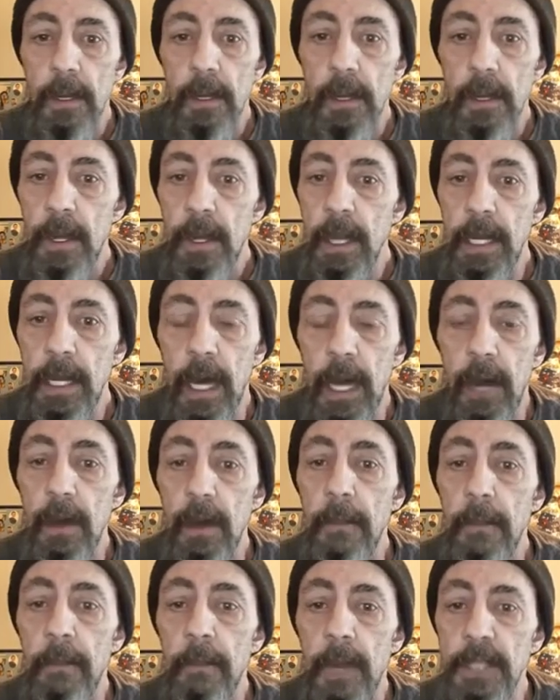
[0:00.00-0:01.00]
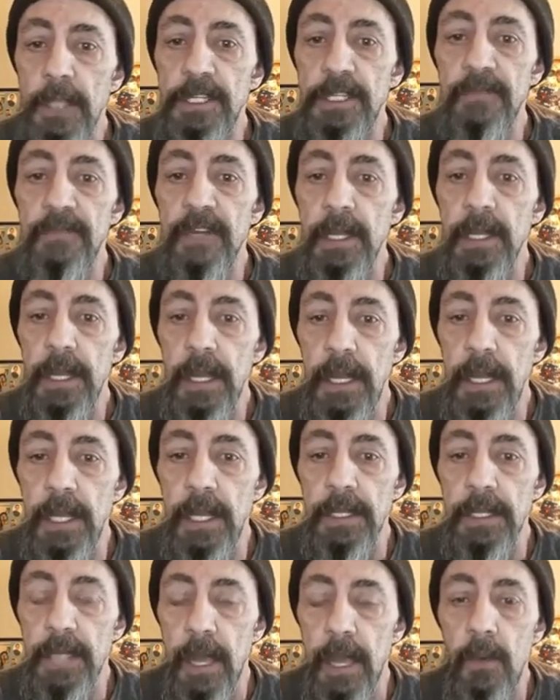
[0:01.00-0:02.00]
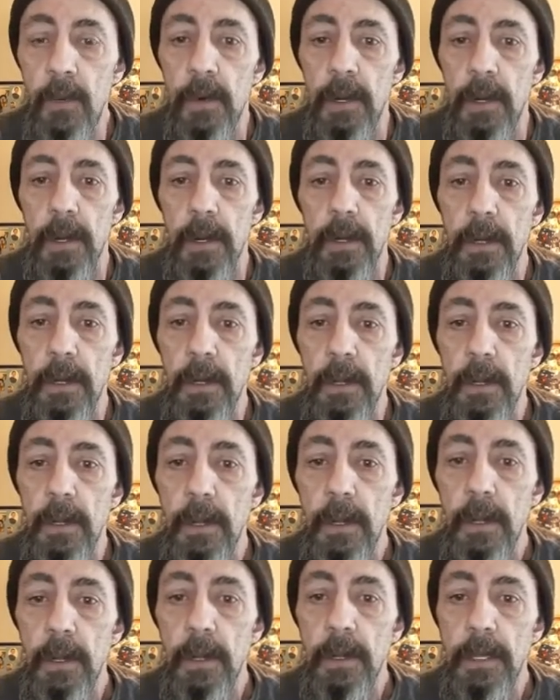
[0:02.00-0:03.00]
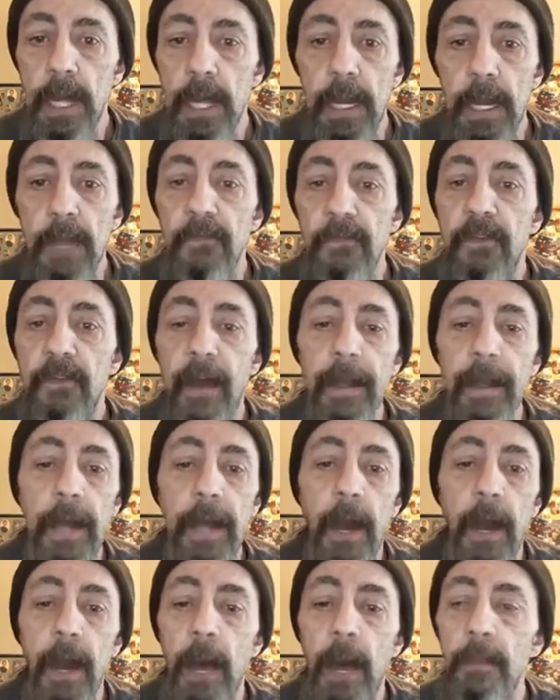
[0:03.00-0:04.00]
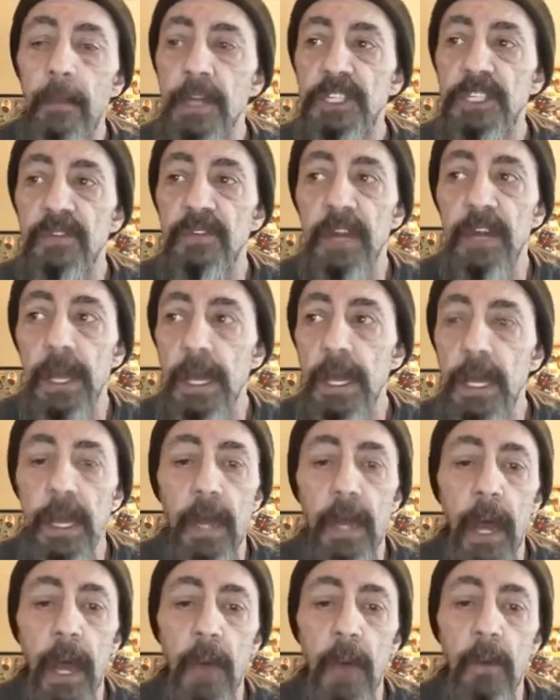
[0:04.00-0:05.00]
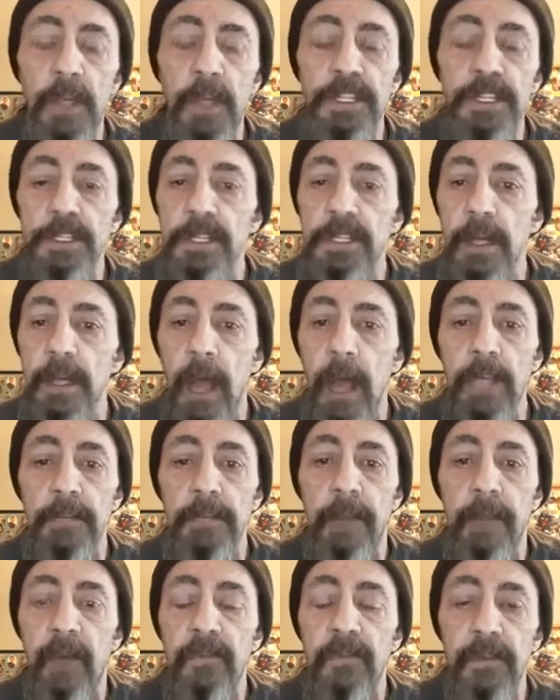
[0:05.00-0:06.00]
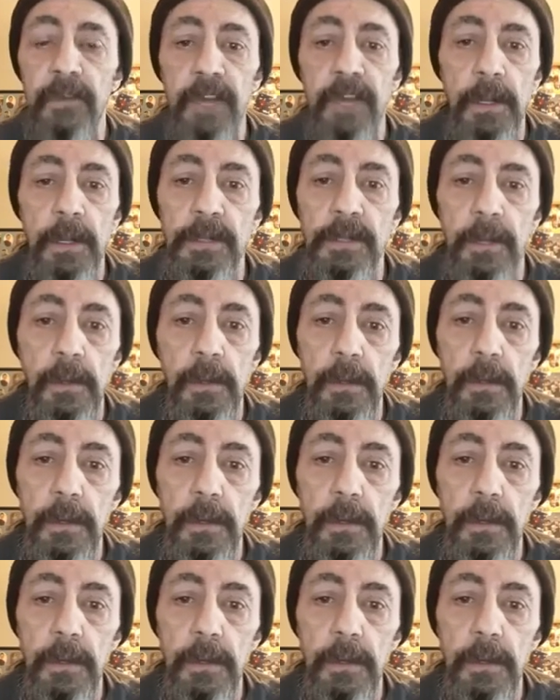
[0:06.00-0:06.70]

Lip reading: and how much of an idiot they were. I didn't find out how much of an idiot I was until I was about 50 years old.